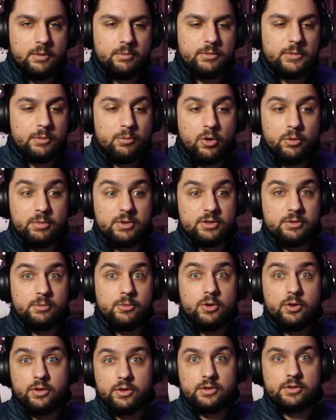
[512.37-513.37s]
There might be
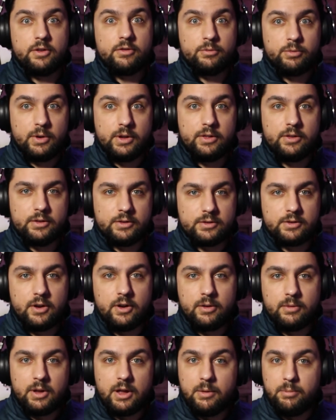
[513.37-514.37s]
some other software that's
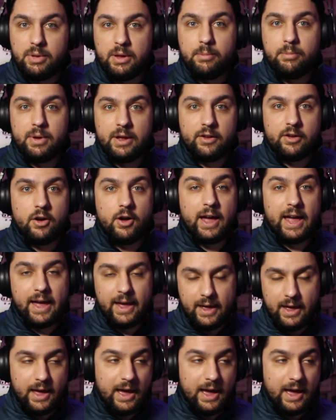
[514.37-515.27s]
got a bit better